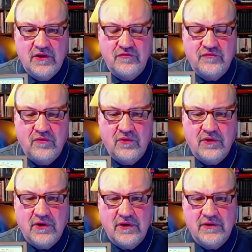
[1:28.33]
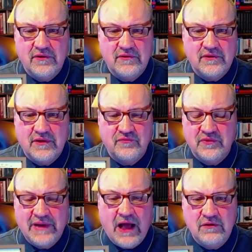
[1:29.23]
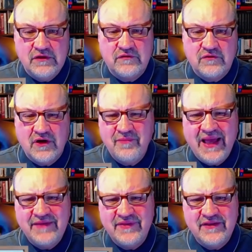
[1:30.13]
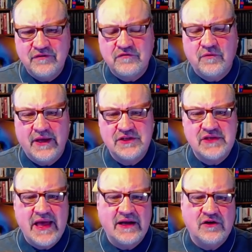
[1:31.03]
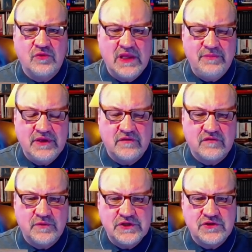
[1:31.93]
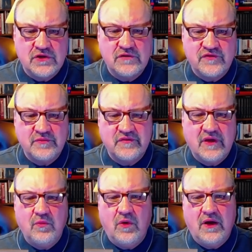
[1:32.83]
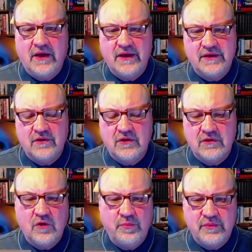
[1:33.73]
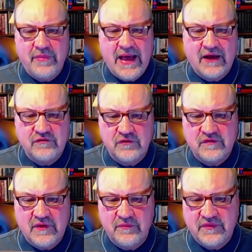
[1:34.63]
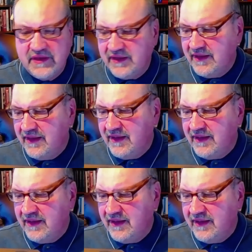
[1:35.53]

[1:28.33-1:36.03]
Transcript: for from an outlet store, it might have a little scratch on it, or maybe it's a return from someone or an open box or something.